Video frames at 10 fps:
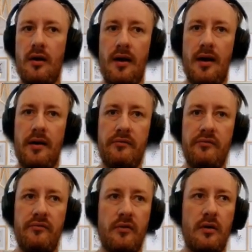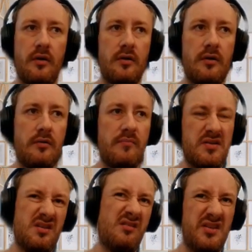and
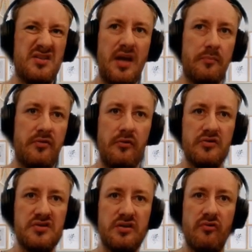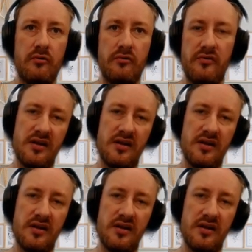basically skipped their seed round.